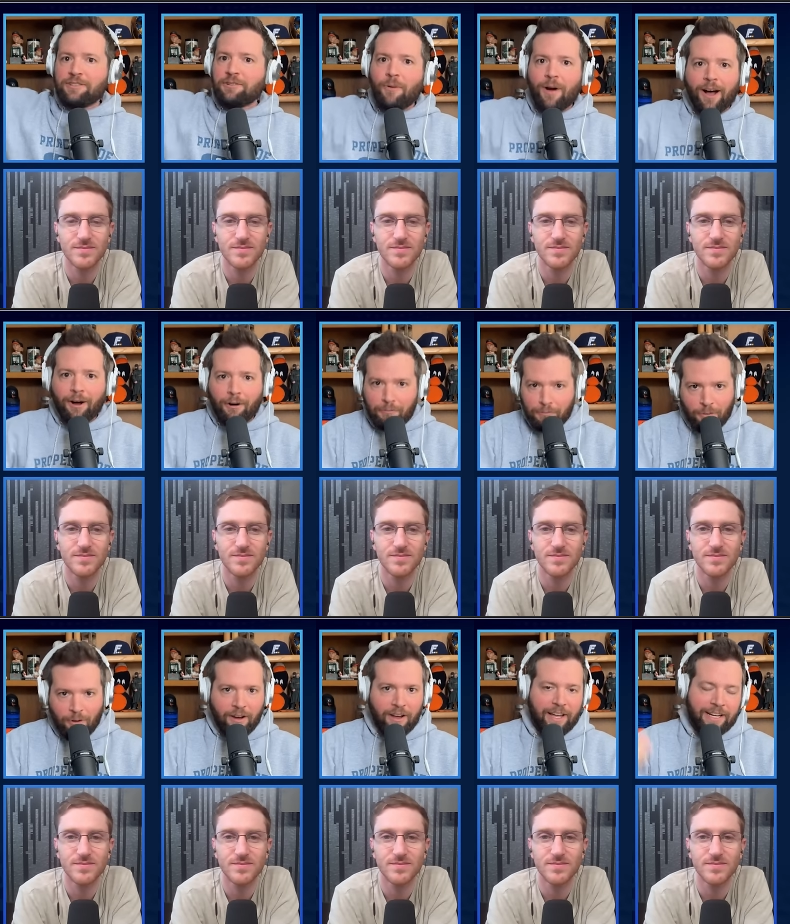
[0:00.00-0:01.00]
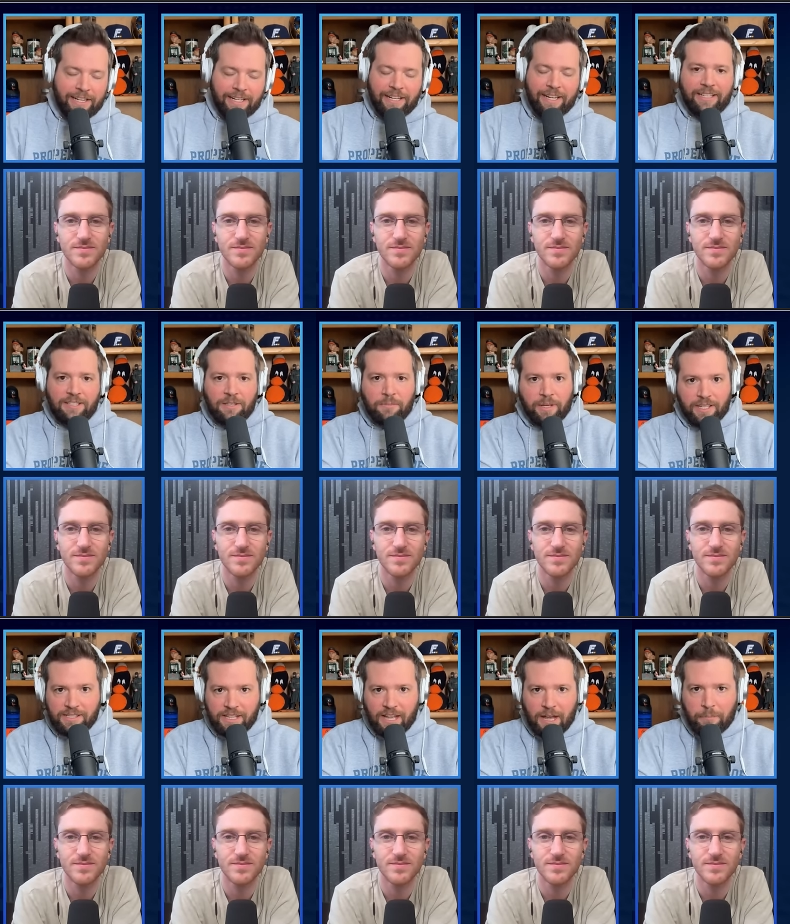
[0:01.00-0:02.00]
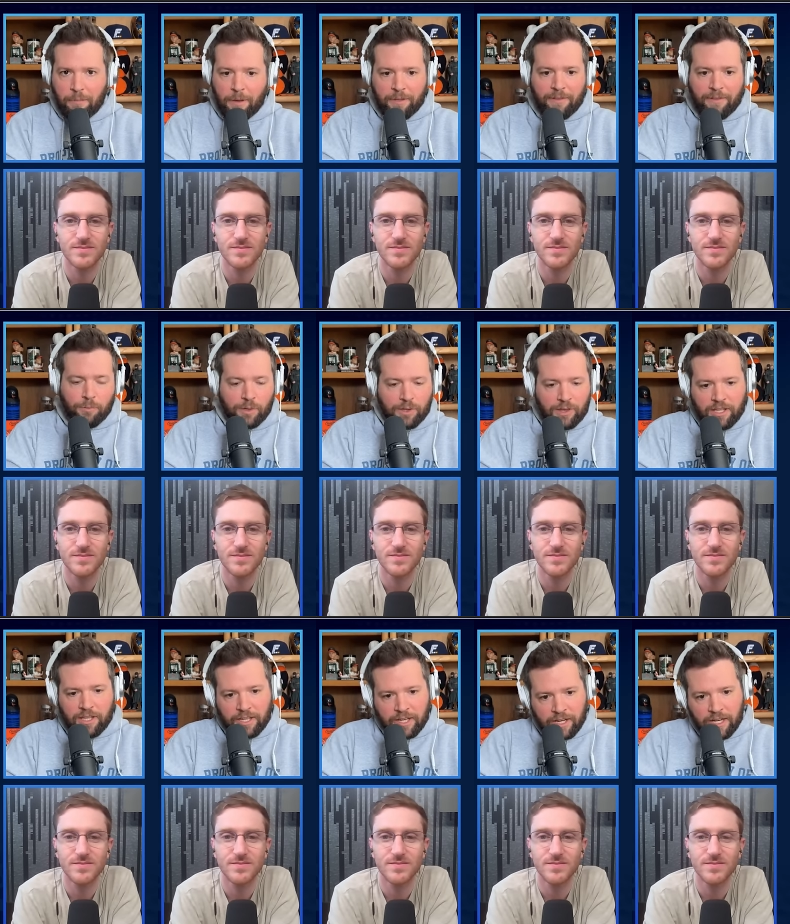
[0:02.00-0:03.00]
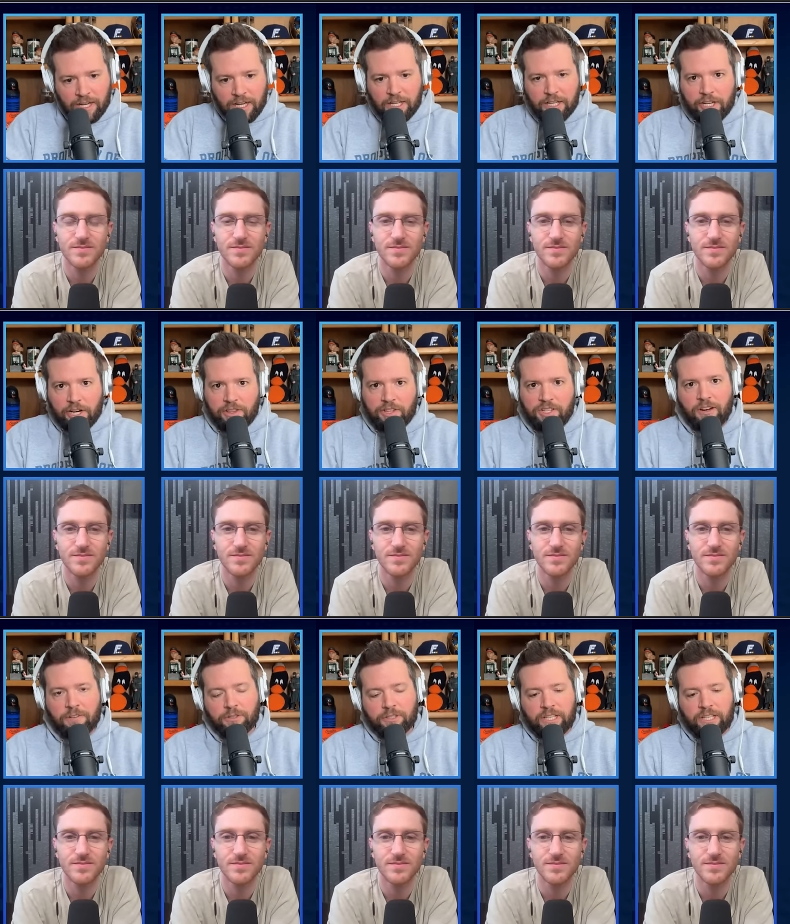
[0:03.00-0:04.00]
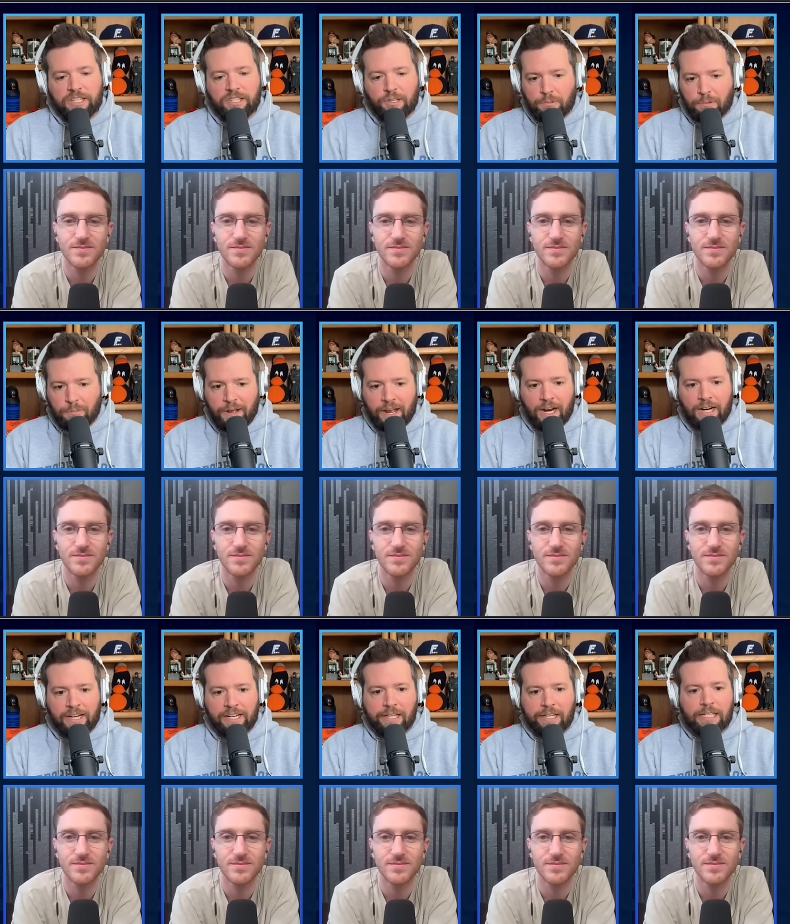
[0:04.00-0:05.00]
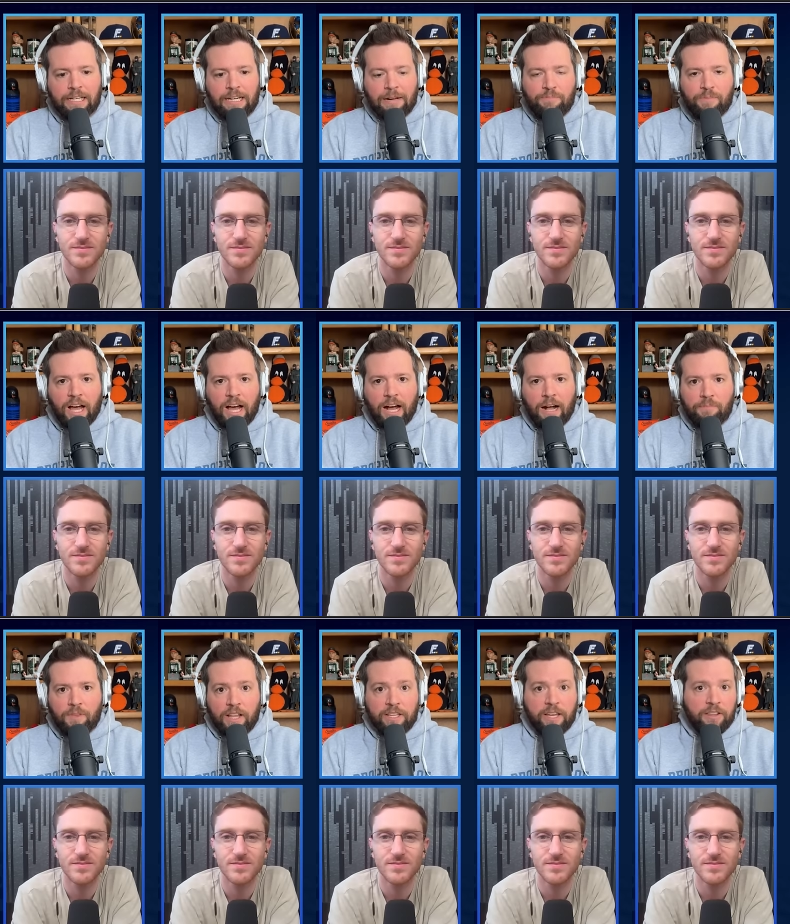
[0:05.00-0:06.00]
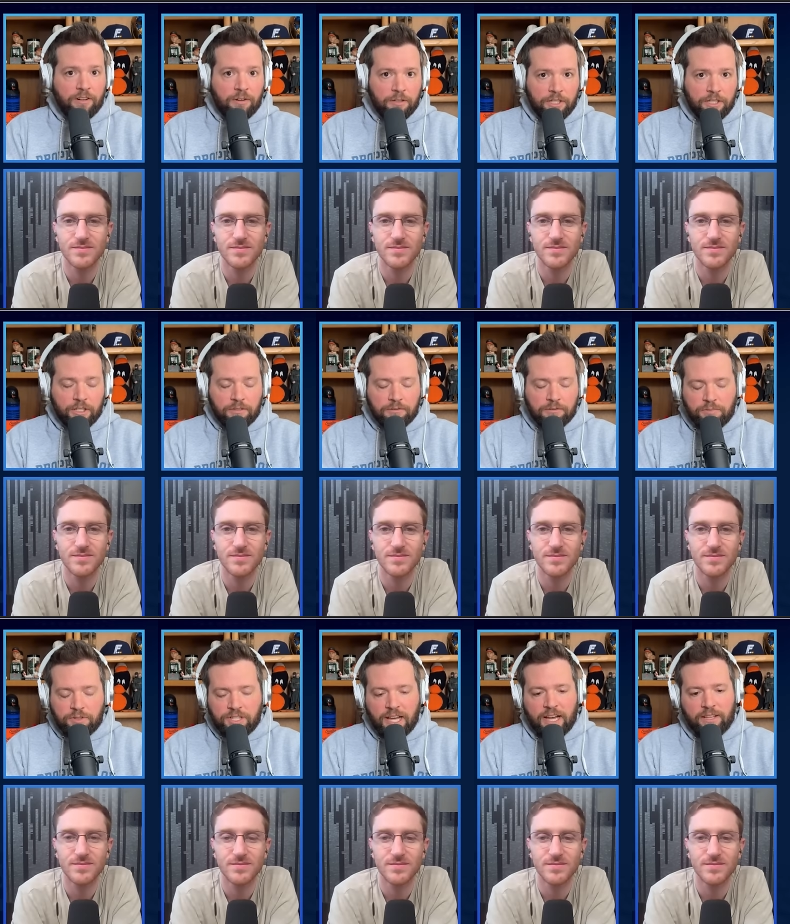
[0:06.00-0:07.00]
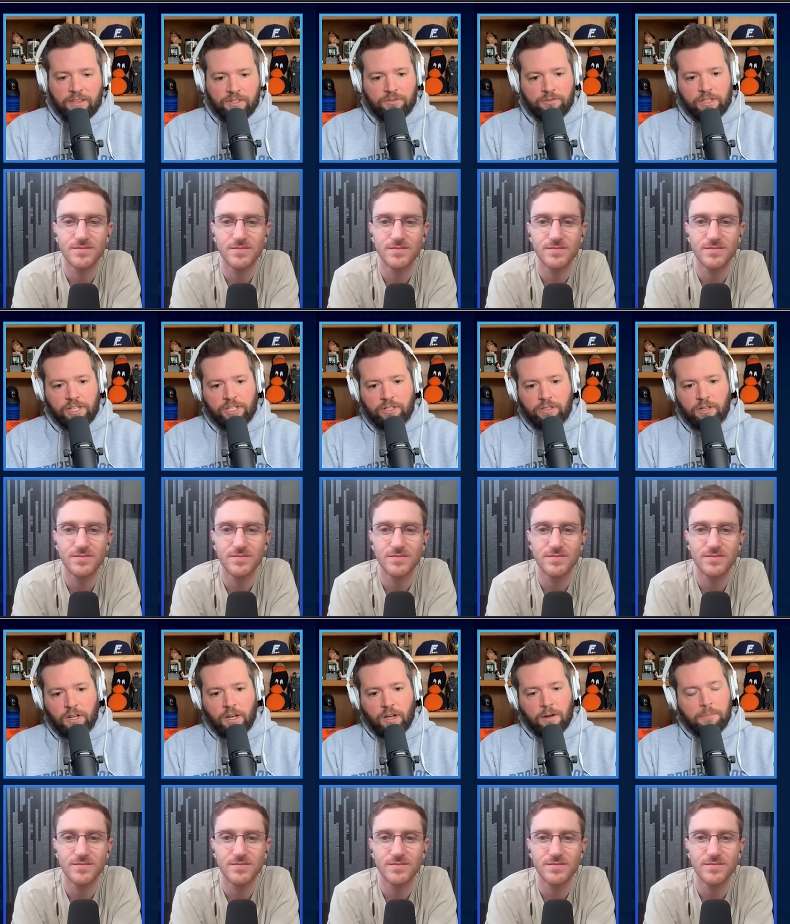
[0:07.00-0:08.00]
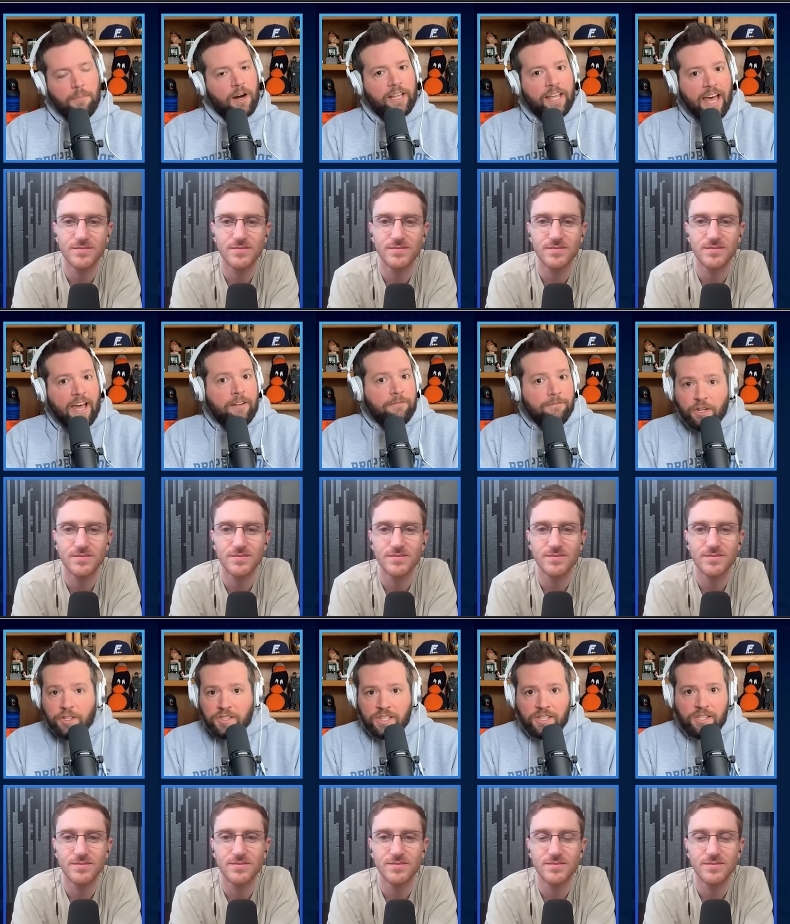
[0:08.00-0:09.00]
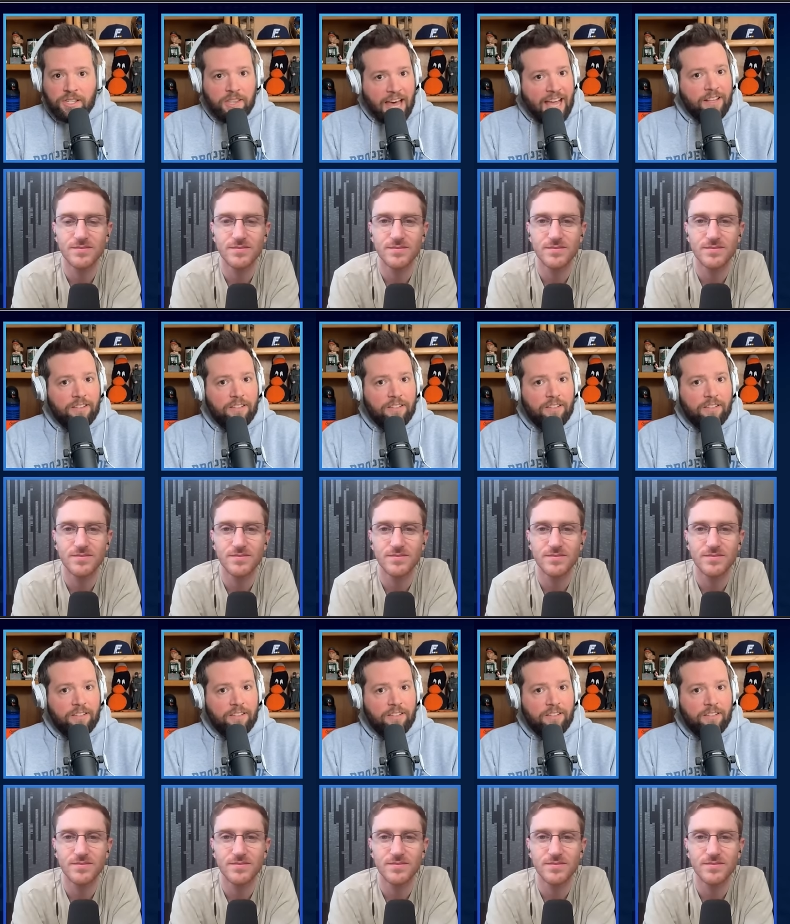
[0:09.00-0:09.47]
Speaker 1: twelve, one, and, and it's a big step up, even with the uh, you know the several days to prepare here. Um, on the other you know side in this region, Marquette versus that